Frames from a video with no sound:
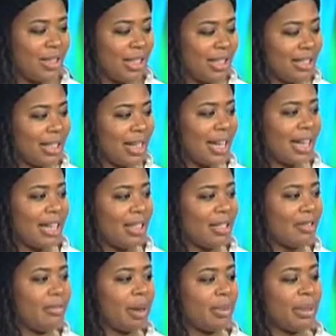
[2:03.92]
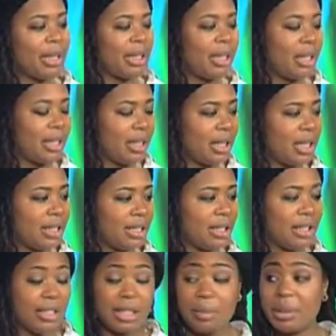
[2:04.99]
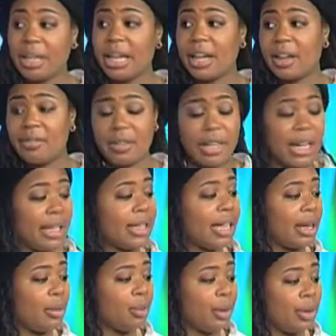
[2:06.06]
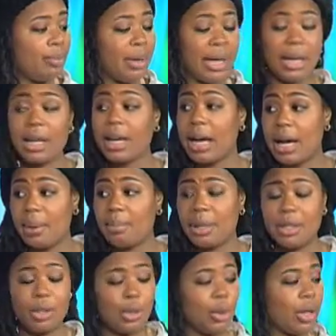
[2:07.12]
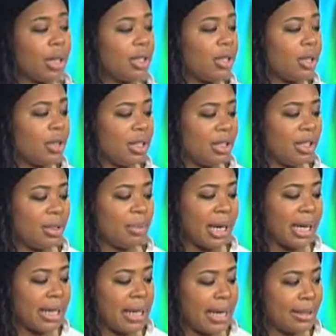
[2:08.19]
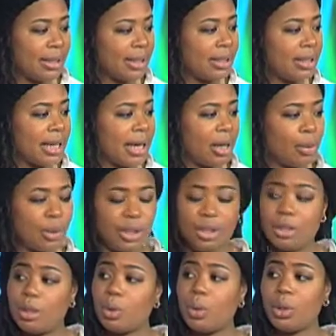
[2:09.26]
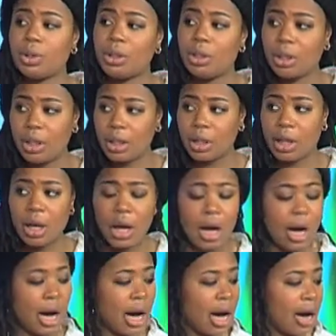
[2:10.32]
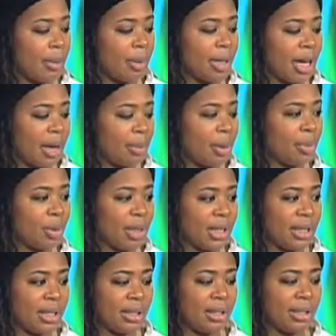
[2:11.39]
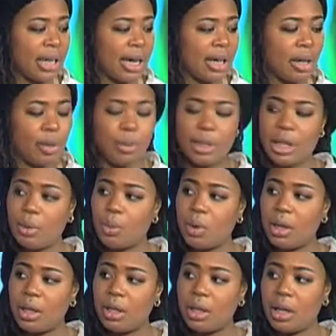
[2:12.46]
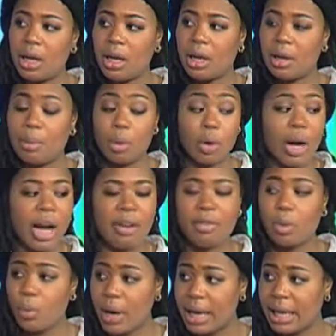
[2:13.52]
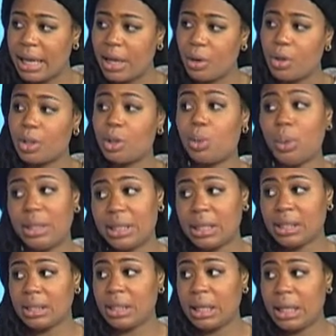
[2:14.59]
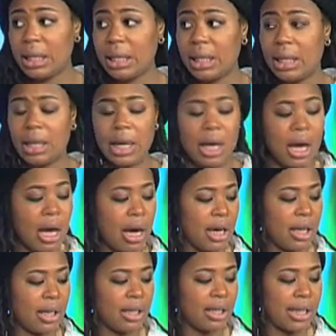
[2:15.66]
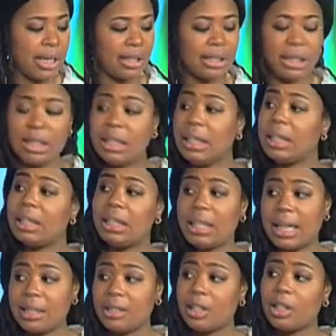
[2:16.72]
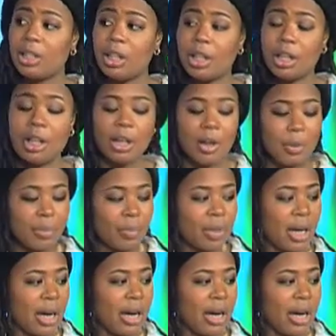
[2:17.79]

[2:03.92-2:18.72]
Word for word: So this cake is a replica. It's a dummy cake of a cake that I would make at my store. So this is my classic style, which is the quilted look. Um, a lot of people get this style when they want um, or have a wedding or a sweet 16, a uh, nice, clean, classic look.